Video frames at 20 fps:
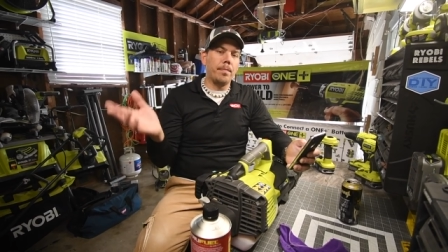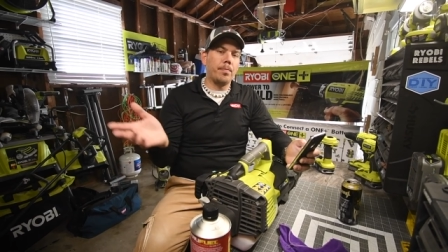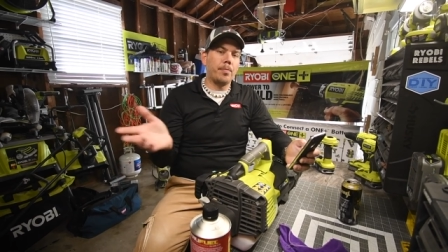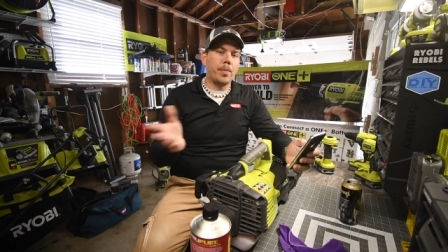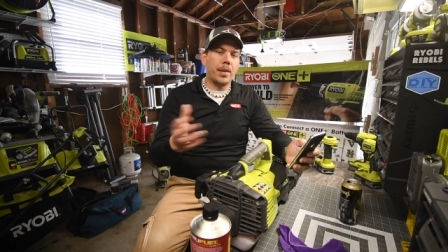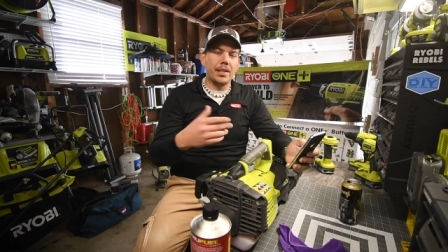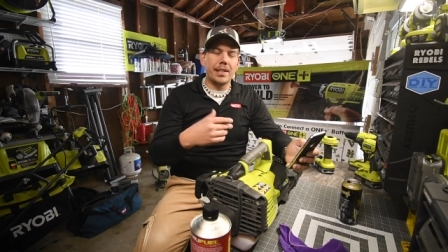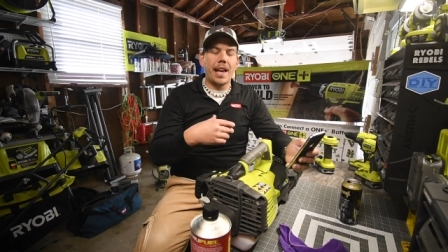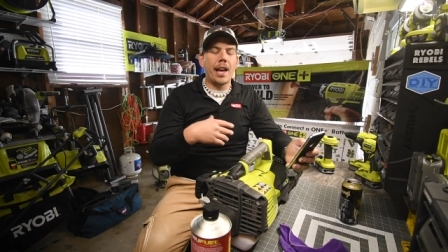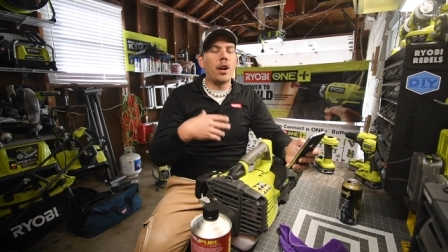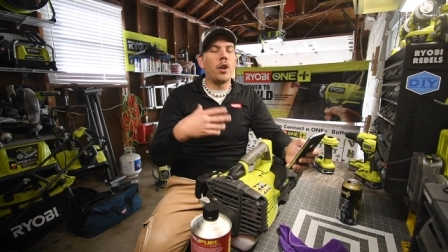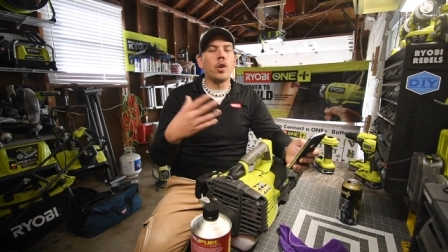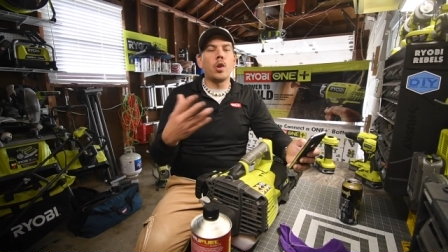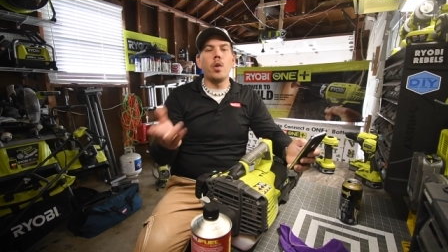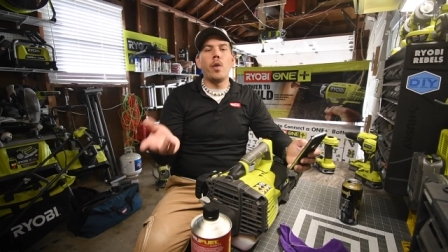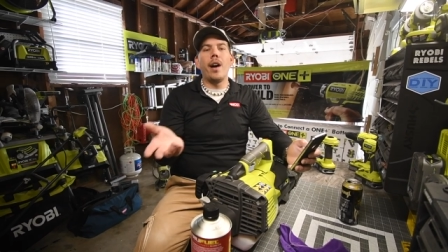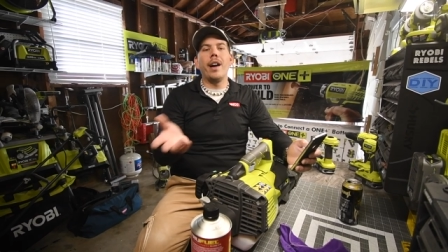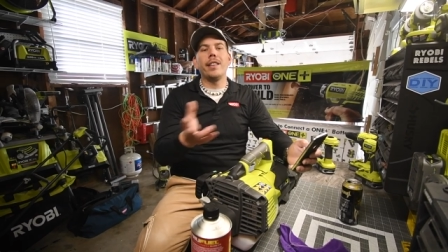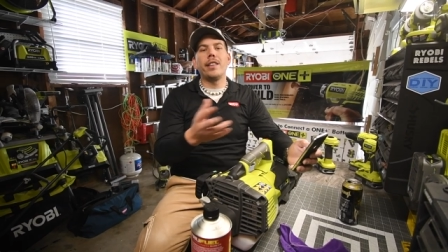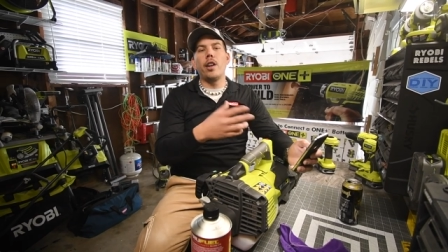because I don't go
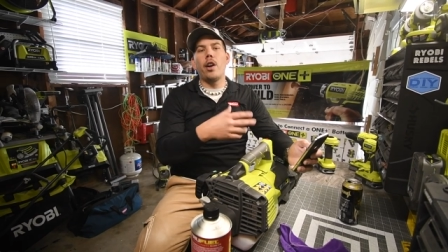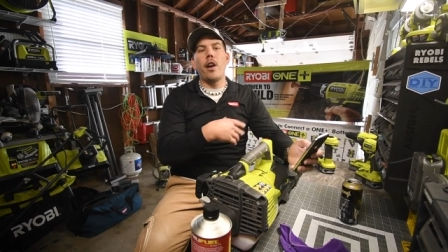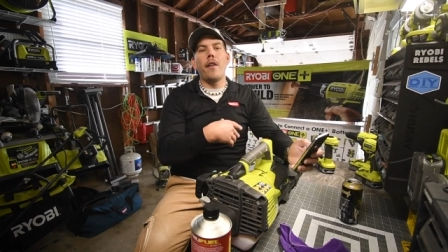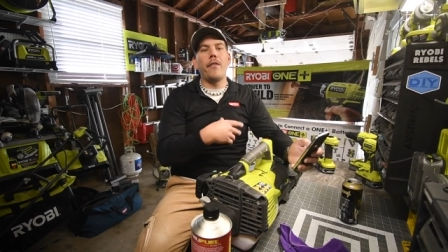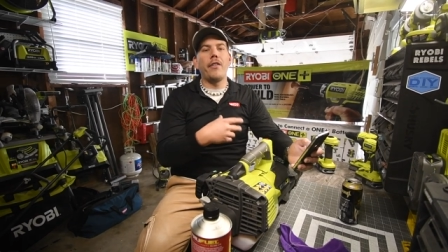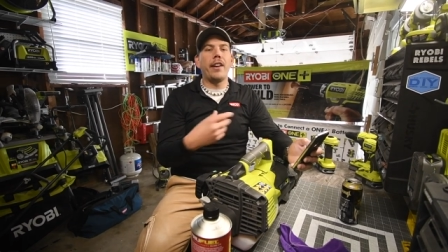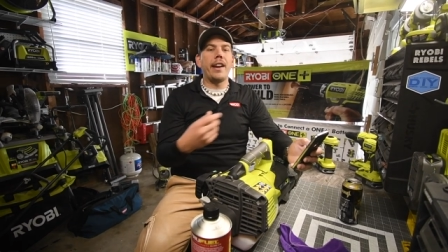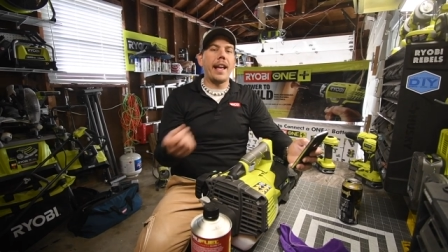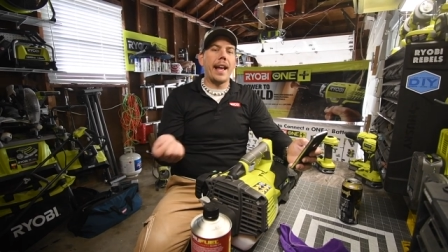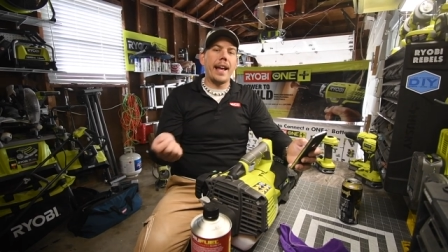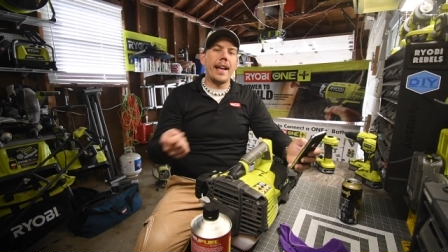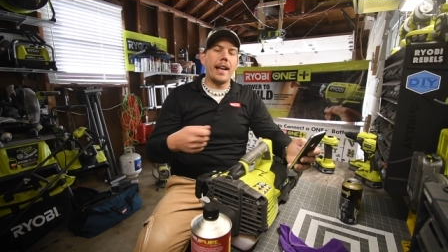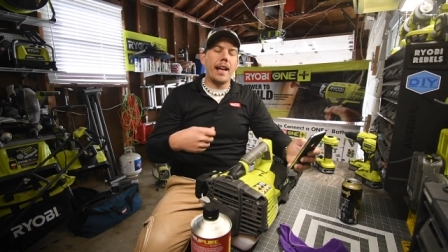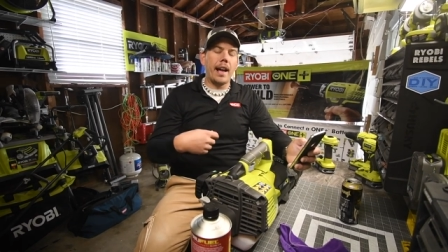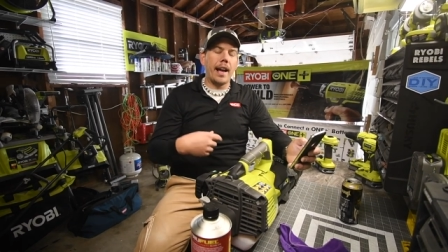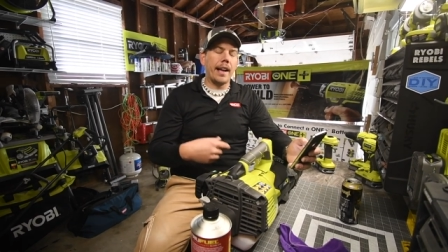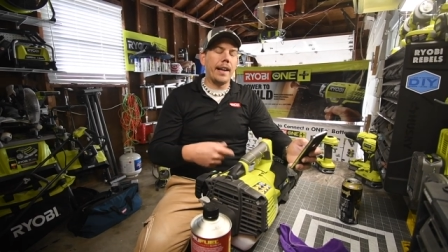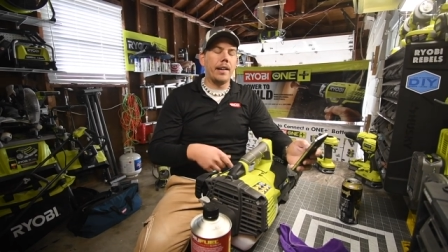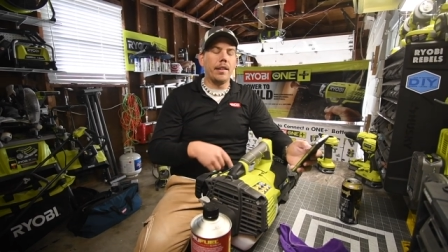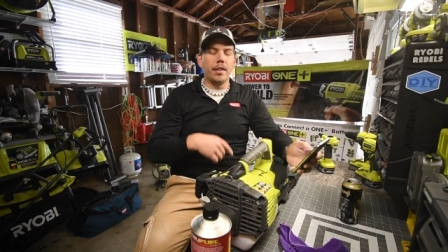out there every day.
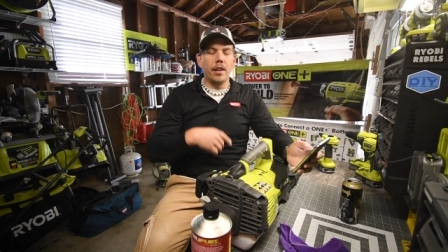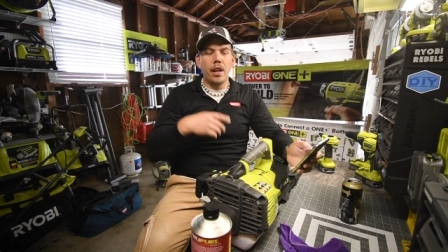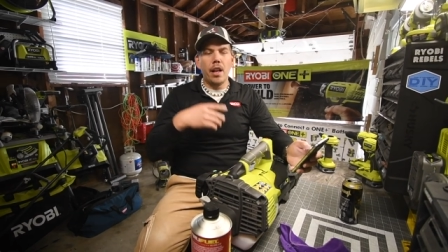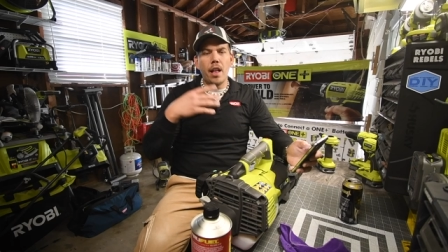I